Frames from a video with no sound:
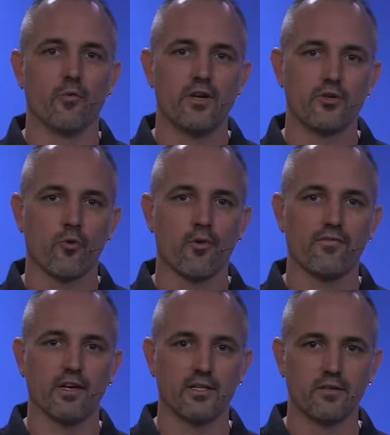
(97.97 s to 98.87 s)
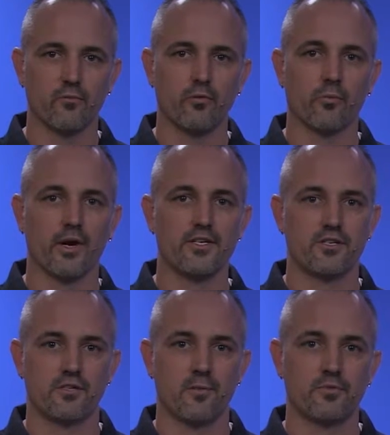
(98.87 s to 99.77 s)
retroreflective with
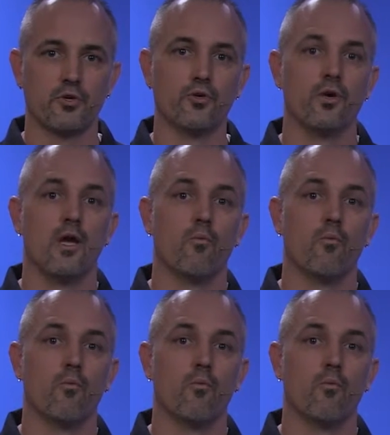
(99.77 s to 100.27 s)
ranges up to